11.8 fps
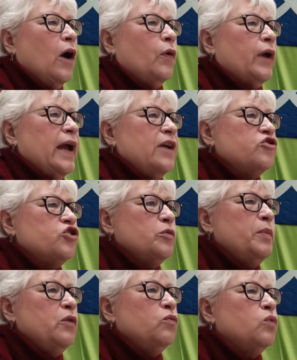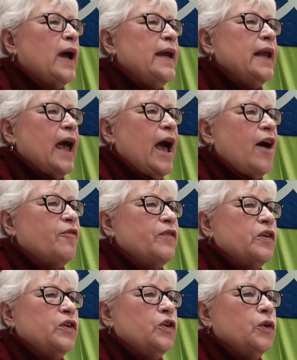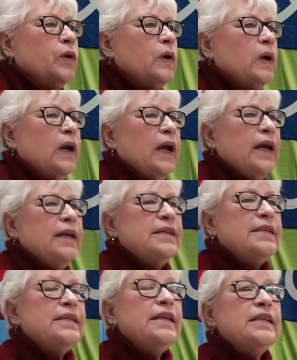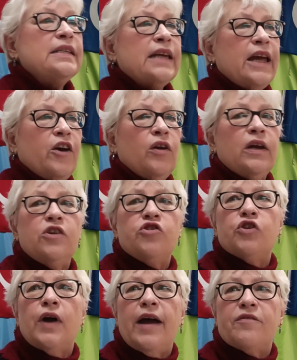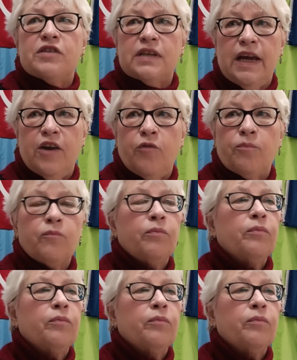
Okay, it should be right after your C scale is your F scale.